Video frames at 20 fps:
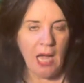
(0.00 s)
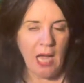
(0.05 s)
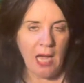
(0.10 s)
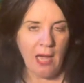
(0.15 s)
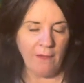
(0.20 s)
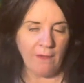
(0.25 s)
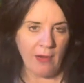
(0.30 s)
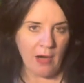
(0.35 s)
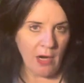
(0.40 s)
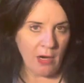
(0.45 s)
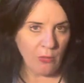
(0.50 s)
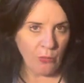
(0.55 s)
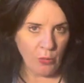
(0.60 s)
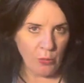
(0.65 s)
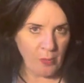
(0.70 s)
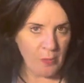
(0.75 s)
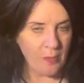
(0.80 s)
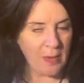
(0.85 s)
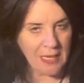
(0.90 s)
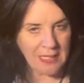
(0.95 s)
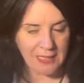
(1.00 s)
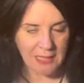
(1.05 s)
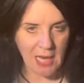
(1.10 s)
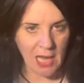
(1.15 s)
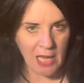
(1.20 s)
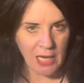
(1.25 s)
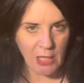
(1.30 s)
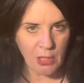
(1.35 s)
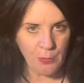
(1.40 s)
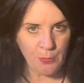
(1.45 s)
of our Ruby Moss
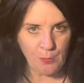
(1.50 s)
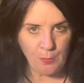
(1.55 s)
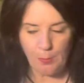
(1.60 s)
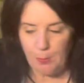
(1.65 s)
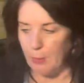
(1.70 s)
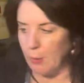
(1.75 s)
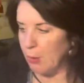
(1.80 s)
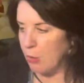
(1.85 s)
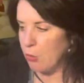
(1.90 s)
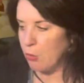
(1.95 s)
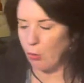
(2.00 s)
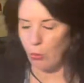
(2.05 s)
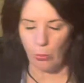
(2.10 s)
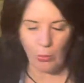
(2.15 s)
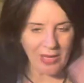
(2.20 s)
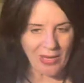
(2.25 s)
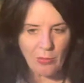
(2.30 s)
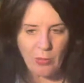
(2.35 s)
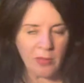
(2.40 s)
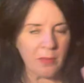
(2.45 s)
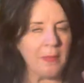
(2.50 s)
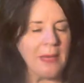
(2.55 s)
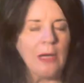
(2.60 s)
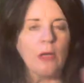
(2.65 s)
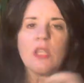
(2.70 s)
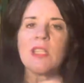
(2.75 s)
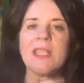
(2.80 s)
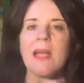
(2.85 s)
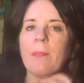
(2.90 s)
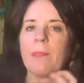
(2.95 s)
Cottage books or read with me or
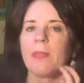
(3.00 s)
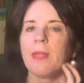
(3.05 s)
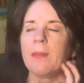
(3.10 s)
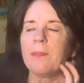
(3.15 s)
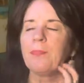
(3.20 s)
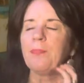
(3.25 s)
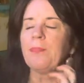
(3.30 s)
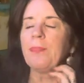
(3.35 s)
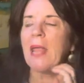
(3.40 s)
something.